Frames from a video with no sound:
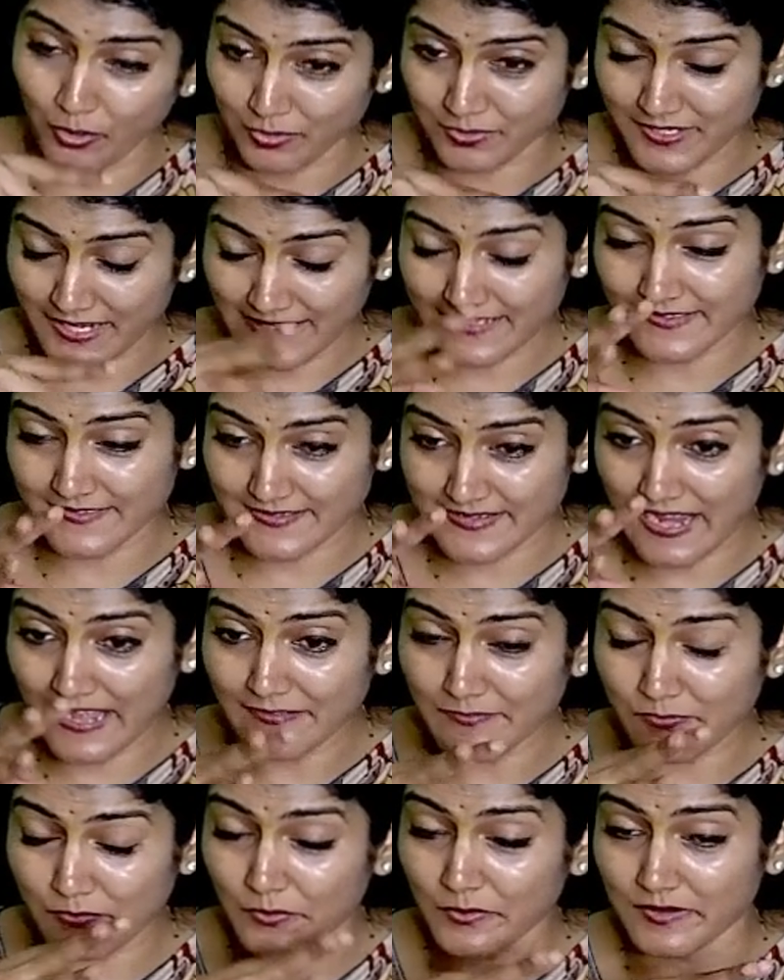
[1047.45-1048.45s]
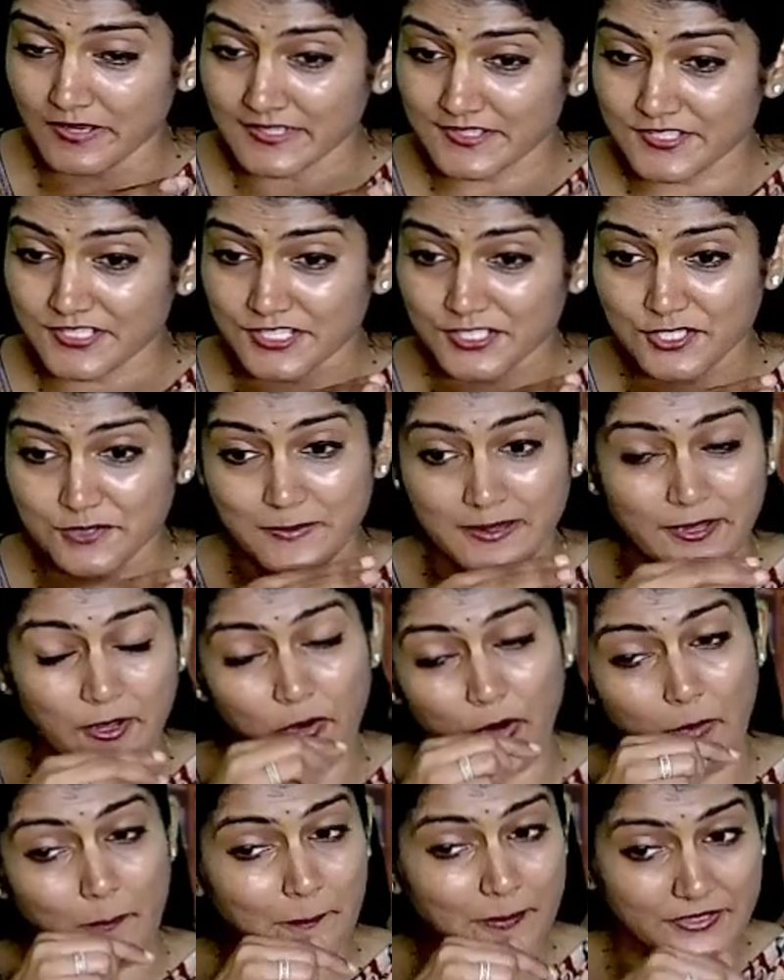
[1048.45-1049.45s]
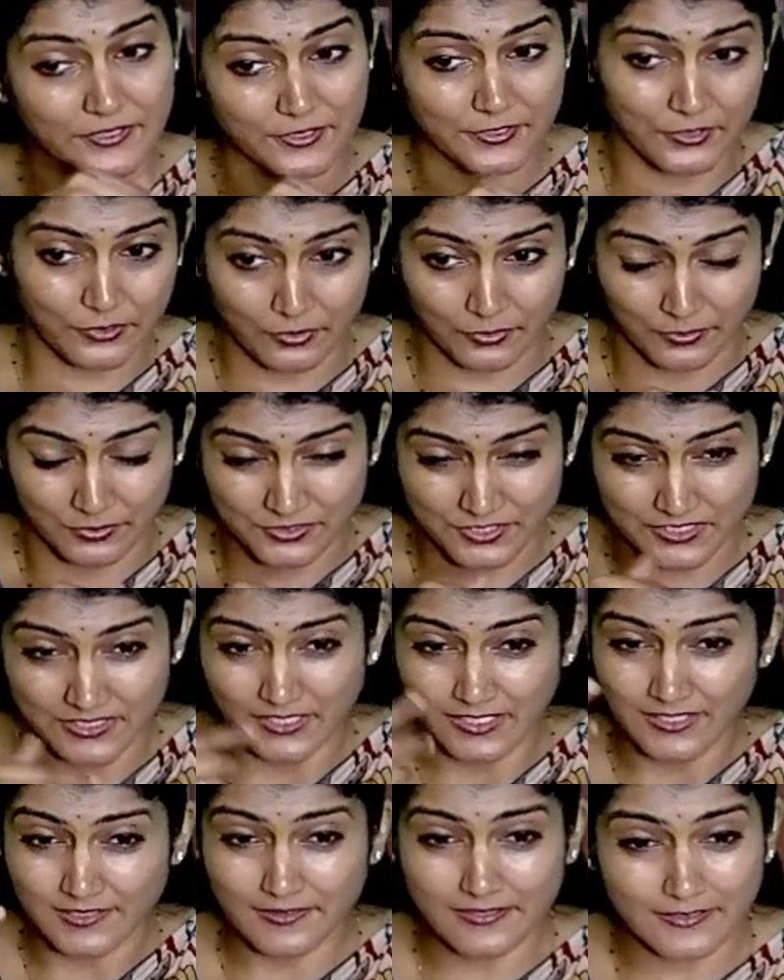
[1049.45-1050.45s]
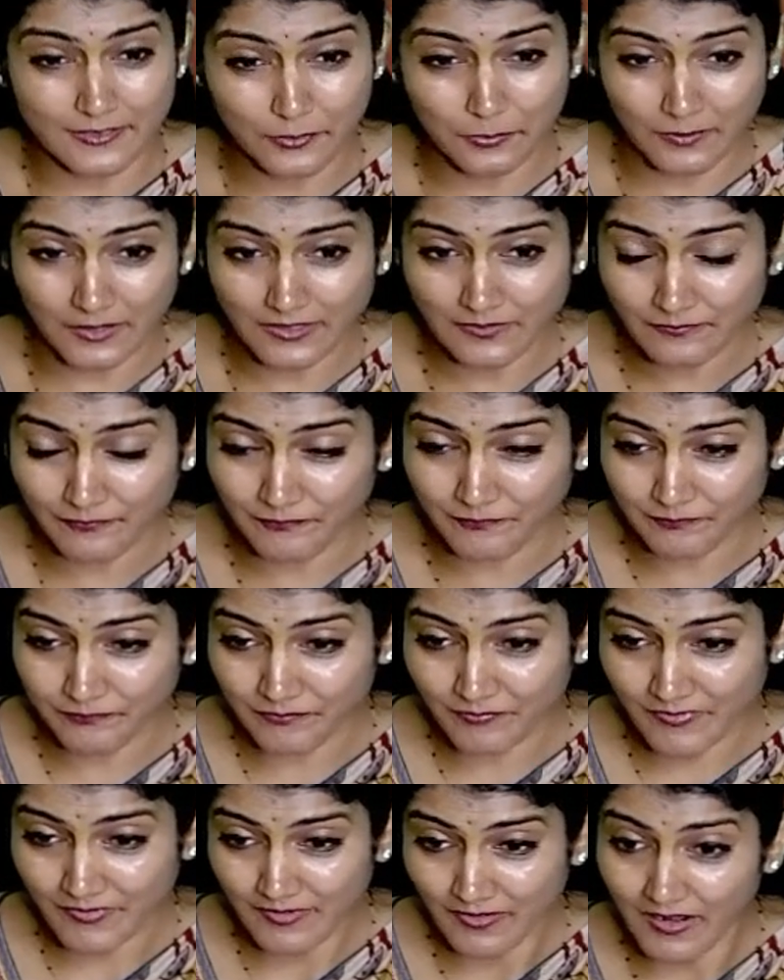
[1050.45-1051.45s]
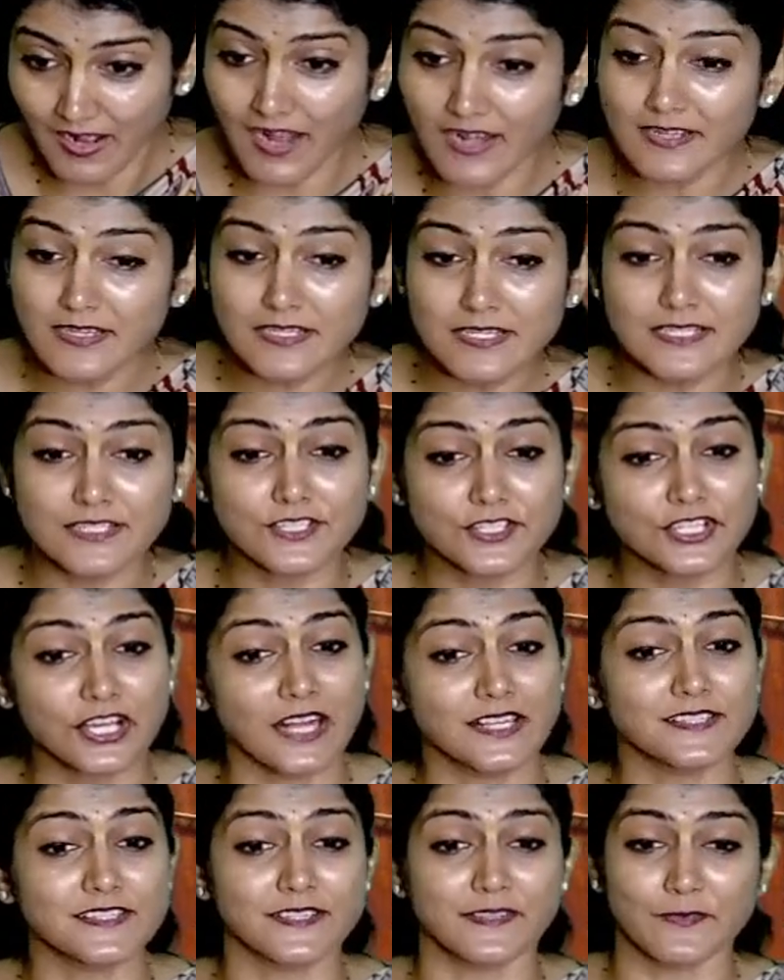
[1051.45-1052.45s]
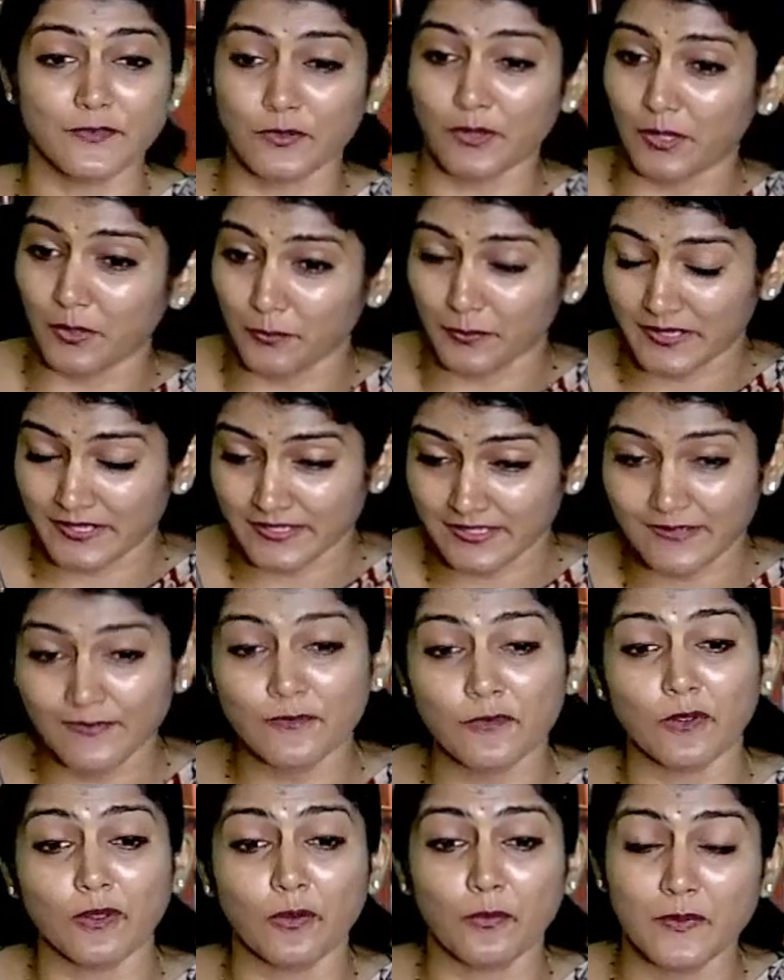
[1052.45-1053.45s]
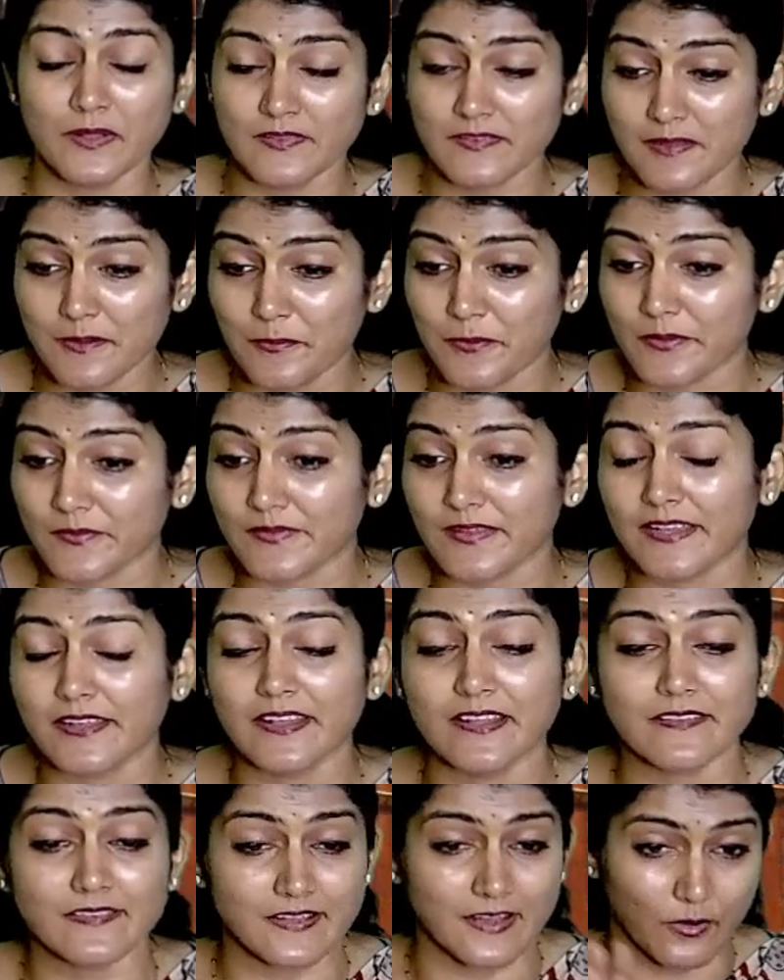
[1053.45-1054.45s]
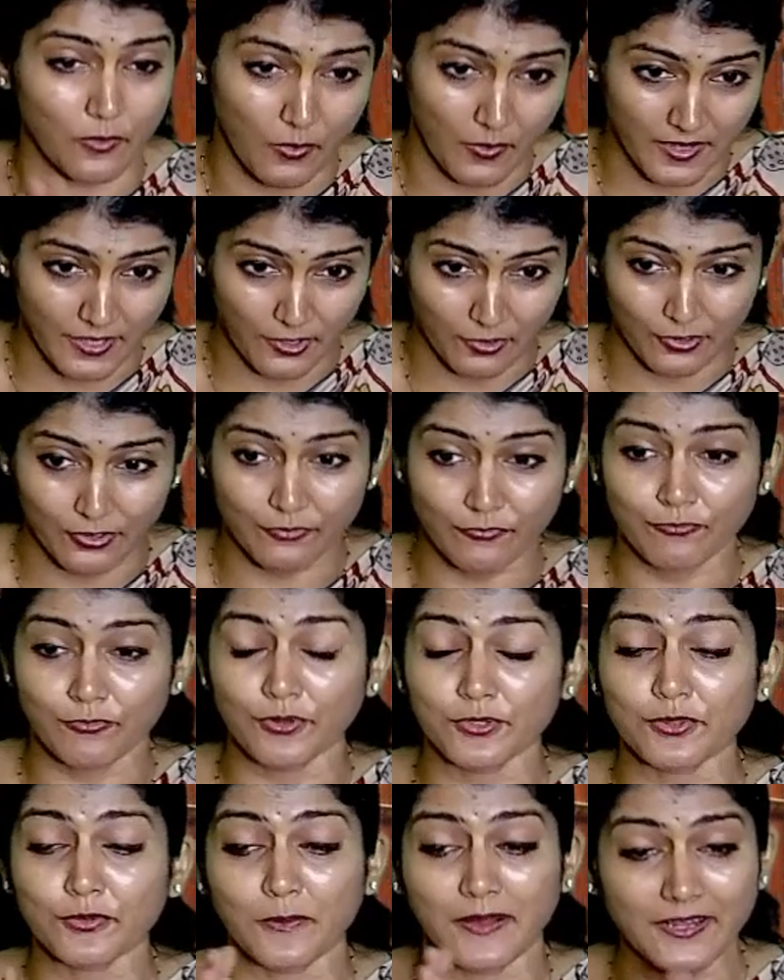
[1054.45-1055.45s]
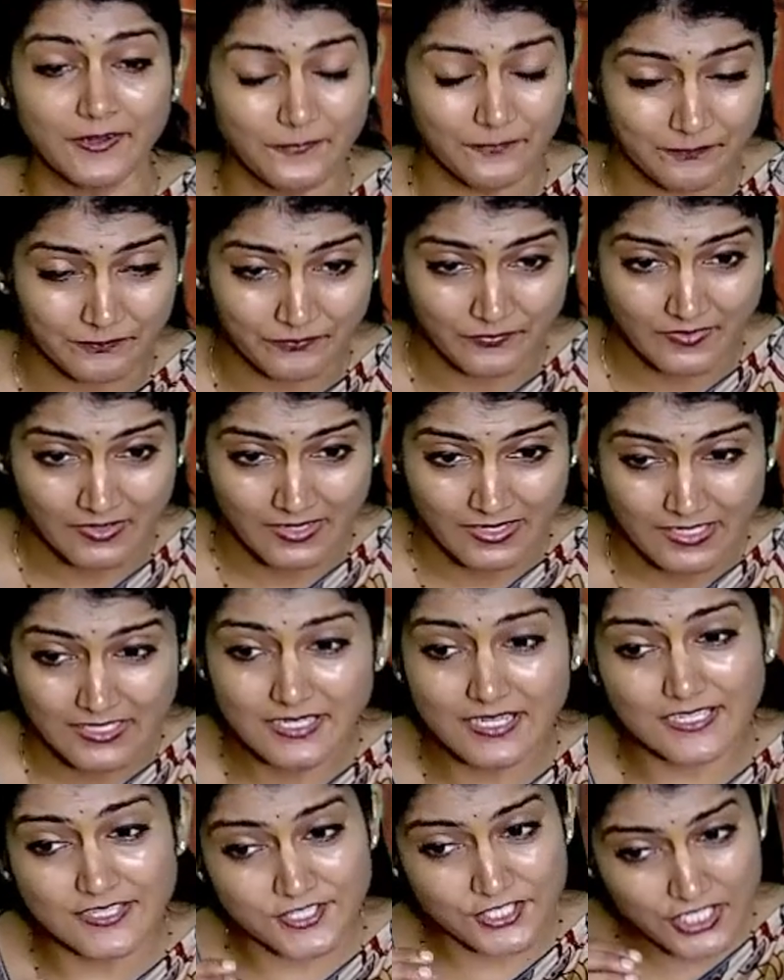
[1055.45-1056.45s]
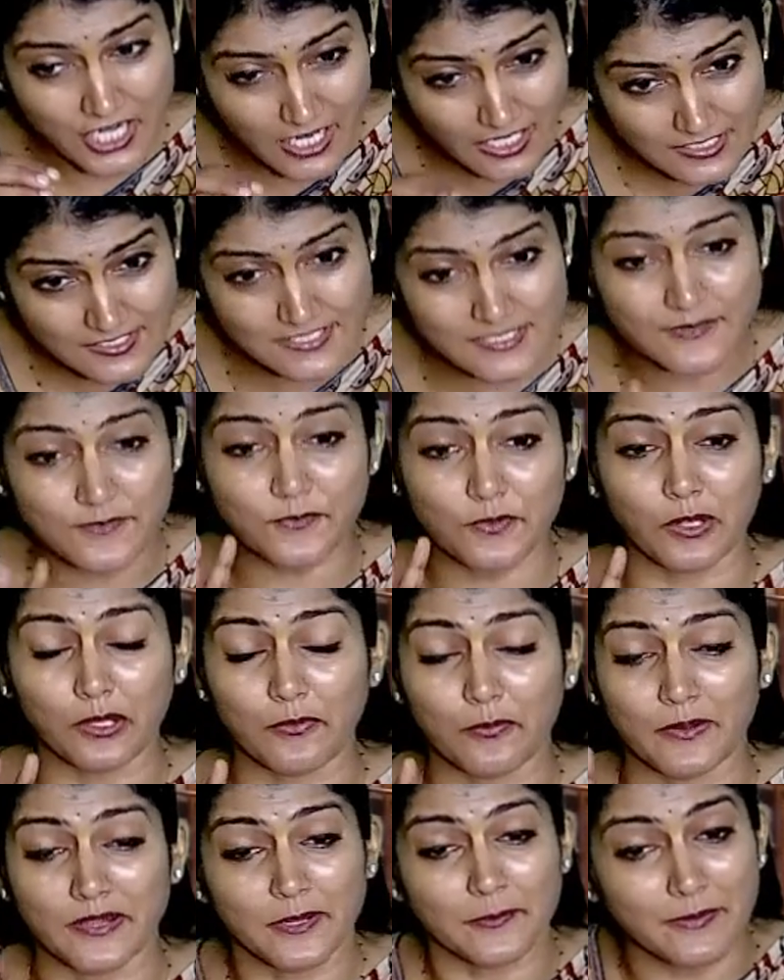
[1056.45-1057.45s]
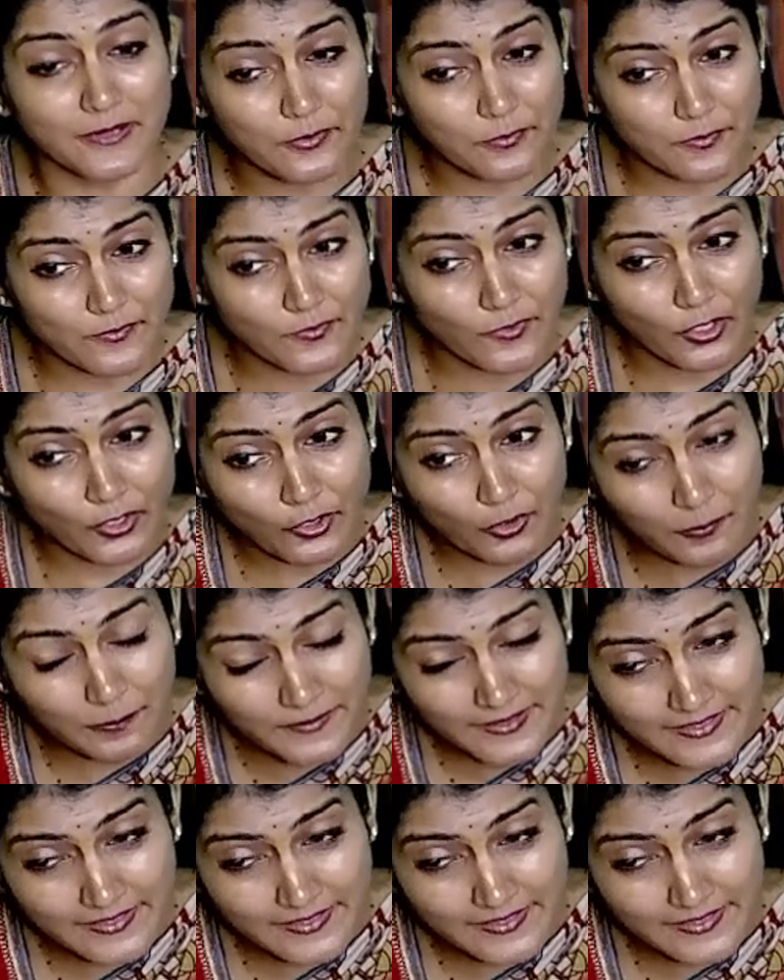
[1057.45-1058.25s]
and stands though adjudged by a competent court. Third one, undischarged insolvent. Insolvency proceedings are going on. Fourth one, discharged insolvent, but who's not obtained